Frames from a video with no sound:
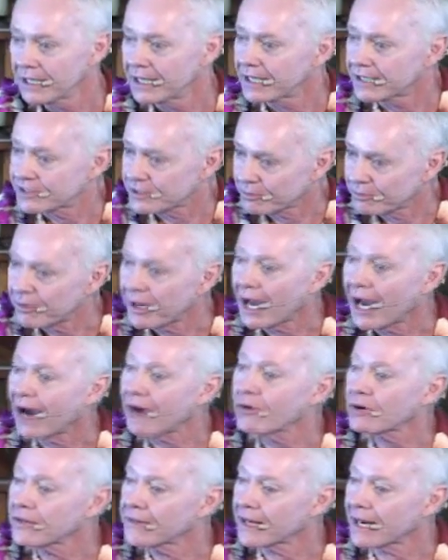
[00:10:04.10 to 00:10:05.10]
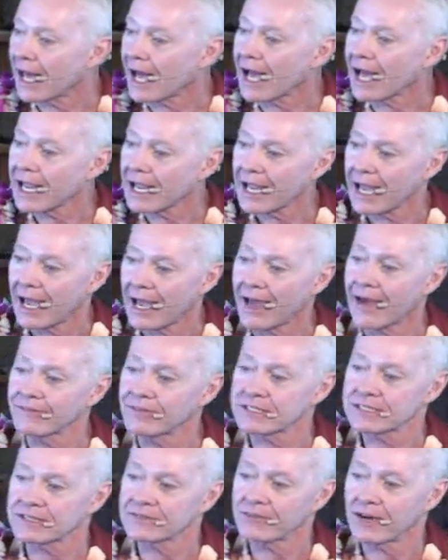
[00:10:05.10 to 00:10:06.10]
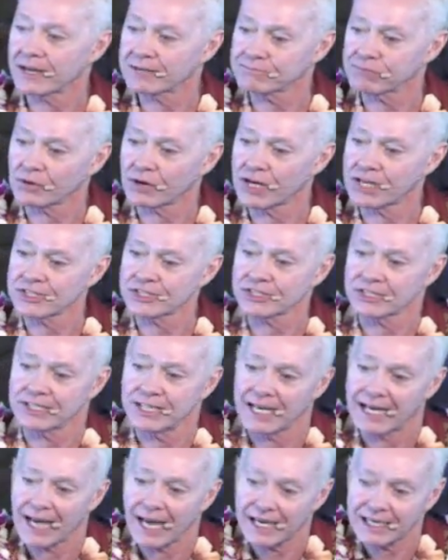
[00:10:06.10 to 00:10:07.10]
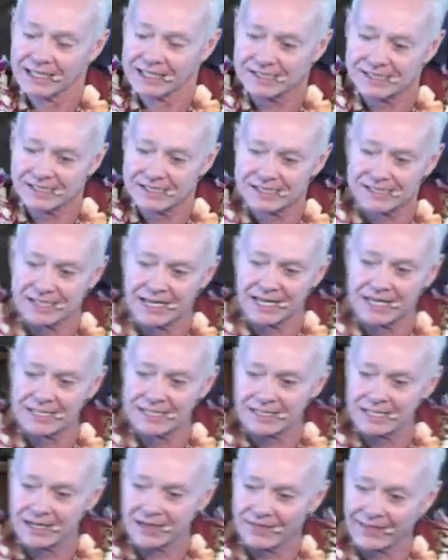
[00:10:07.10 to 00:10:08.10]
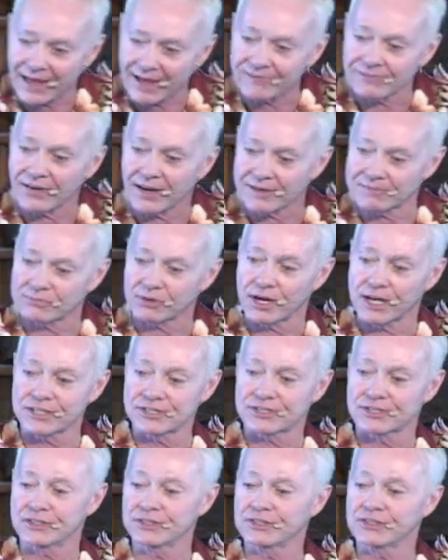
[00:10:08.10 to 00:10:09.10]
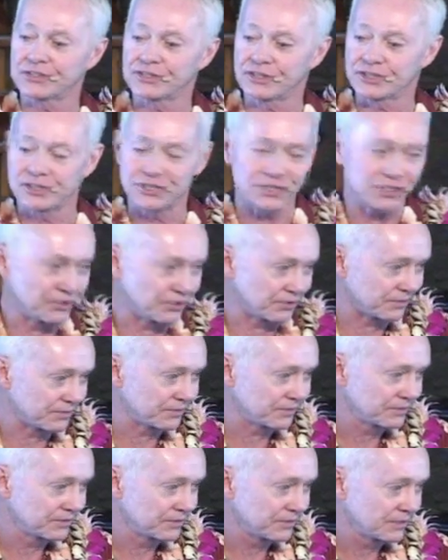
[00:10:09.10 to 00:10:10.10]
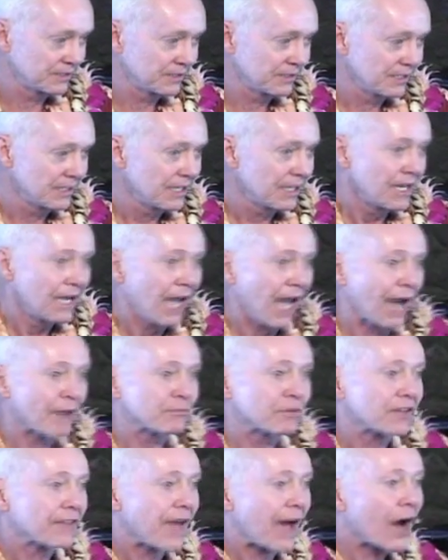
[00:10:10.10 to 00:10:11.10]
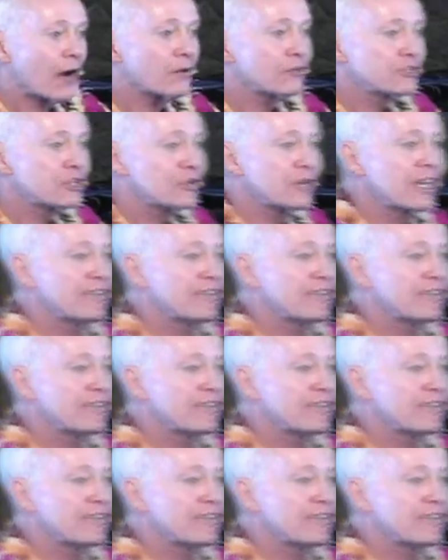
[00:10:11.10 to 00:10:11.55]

It's a power that I have as a vibration, and I can send that vibration to you. And without you